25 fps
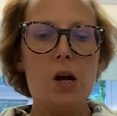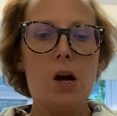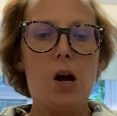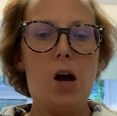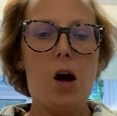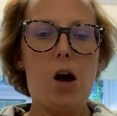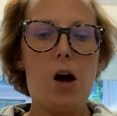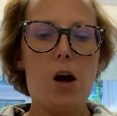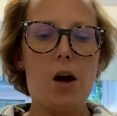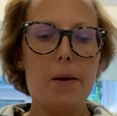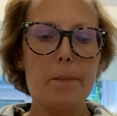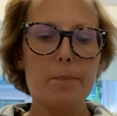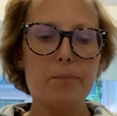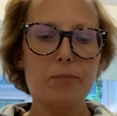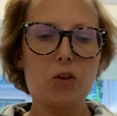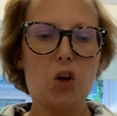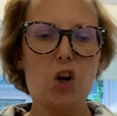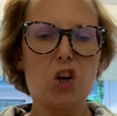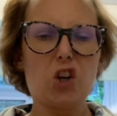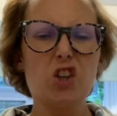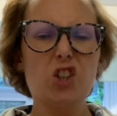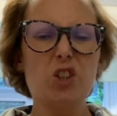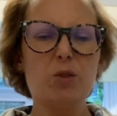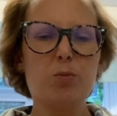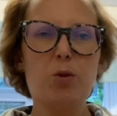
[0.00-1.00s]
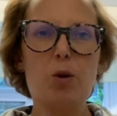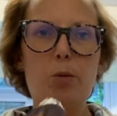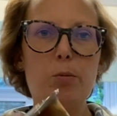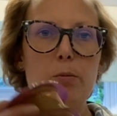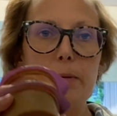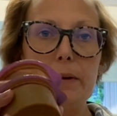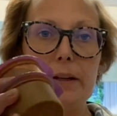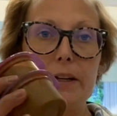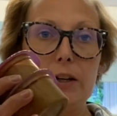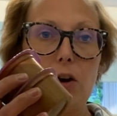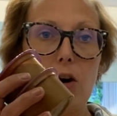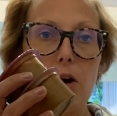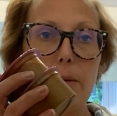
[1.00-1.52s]
I could have
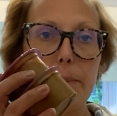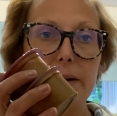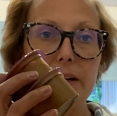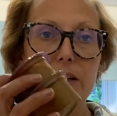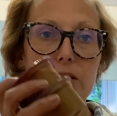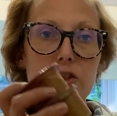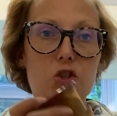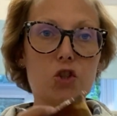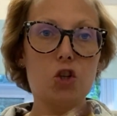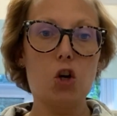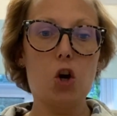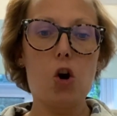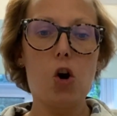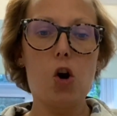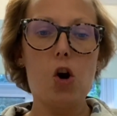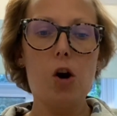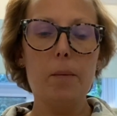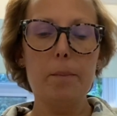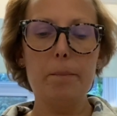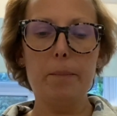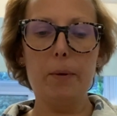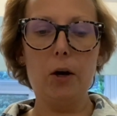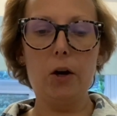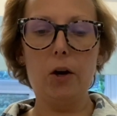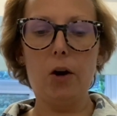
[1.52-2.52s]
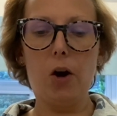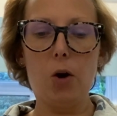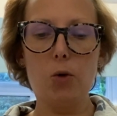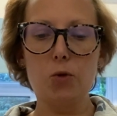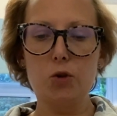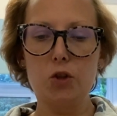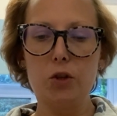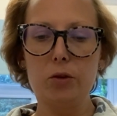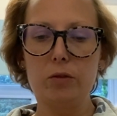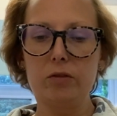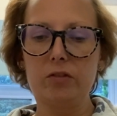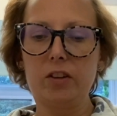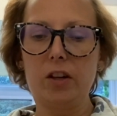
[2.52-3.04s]
probably got a bigger jar, but I'll
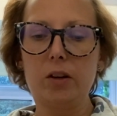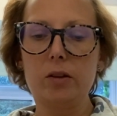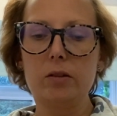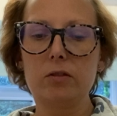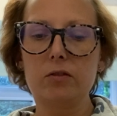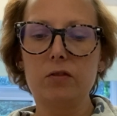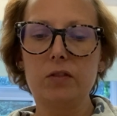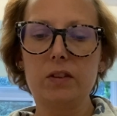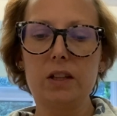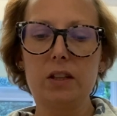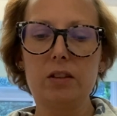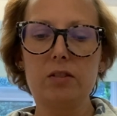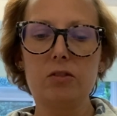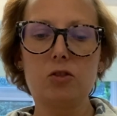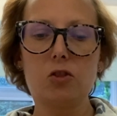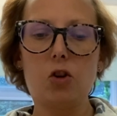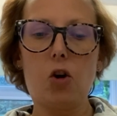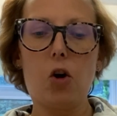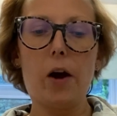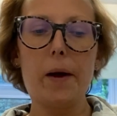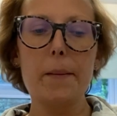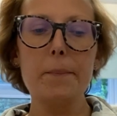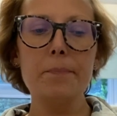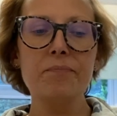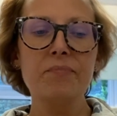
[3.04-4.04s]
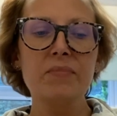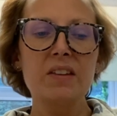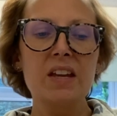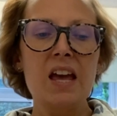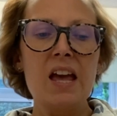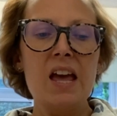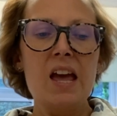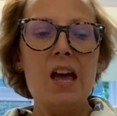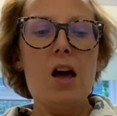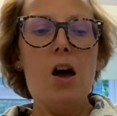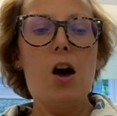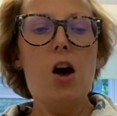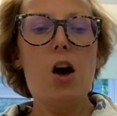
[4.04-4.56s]
use those for this time.
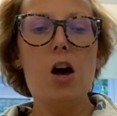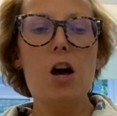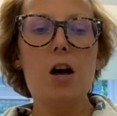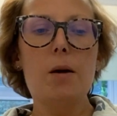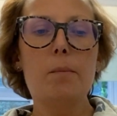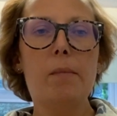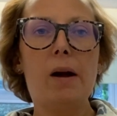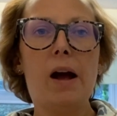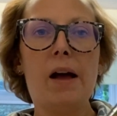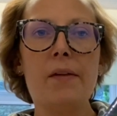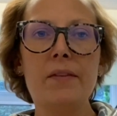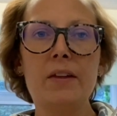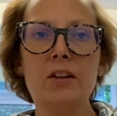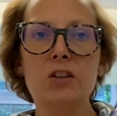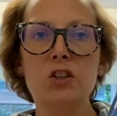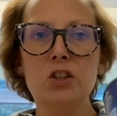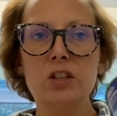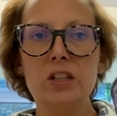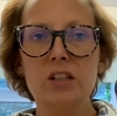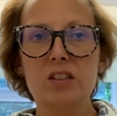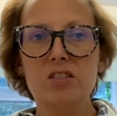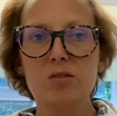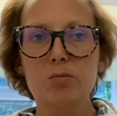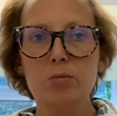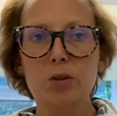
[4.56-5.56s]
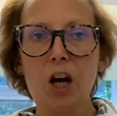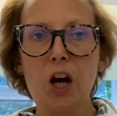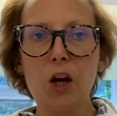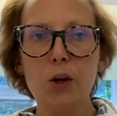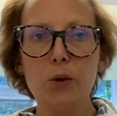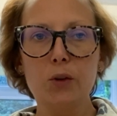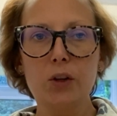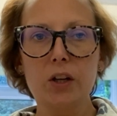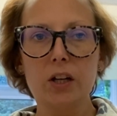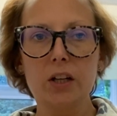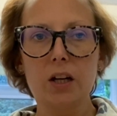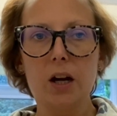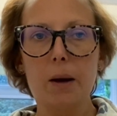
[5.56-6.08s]
And then you need some
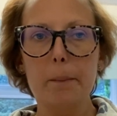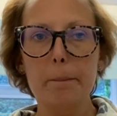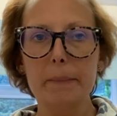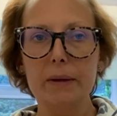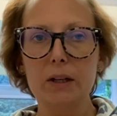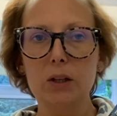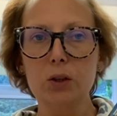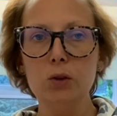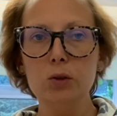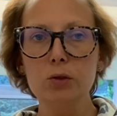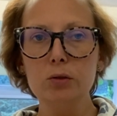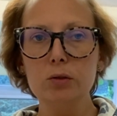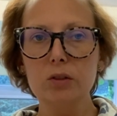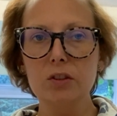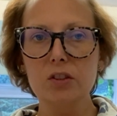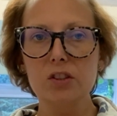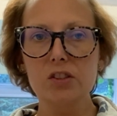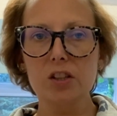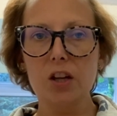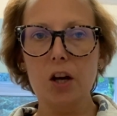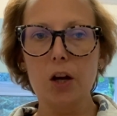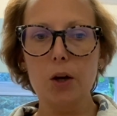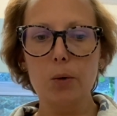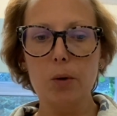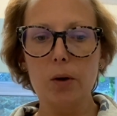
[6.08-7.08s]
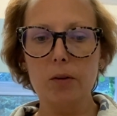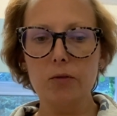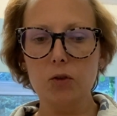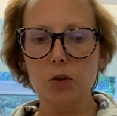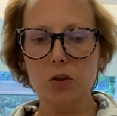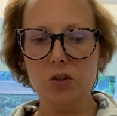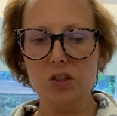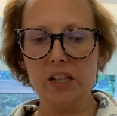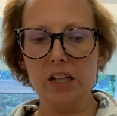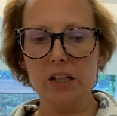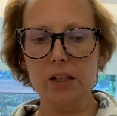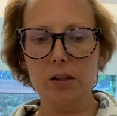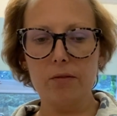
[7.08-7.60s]
coconut milk. So I've got a
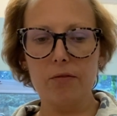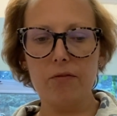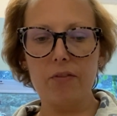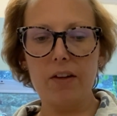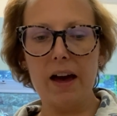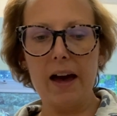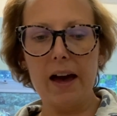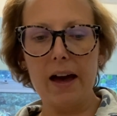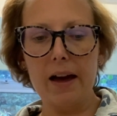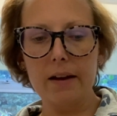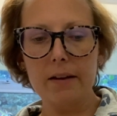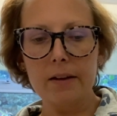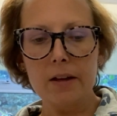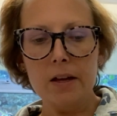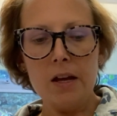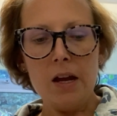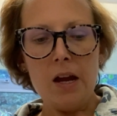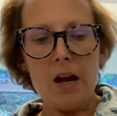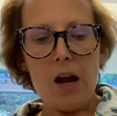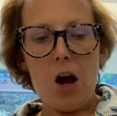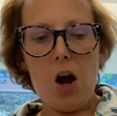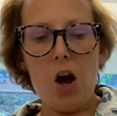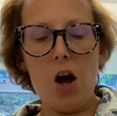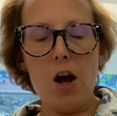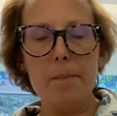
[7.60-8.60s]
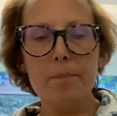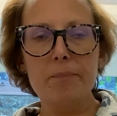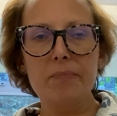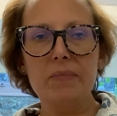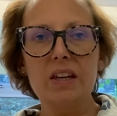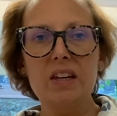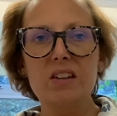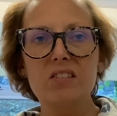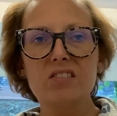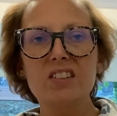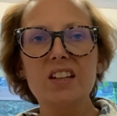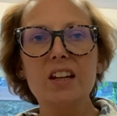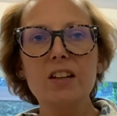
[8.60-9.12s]
tin of that.
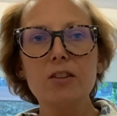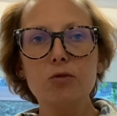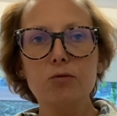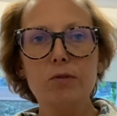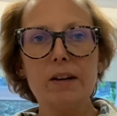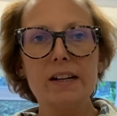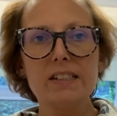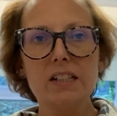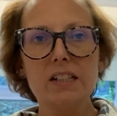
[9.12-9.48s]
It says red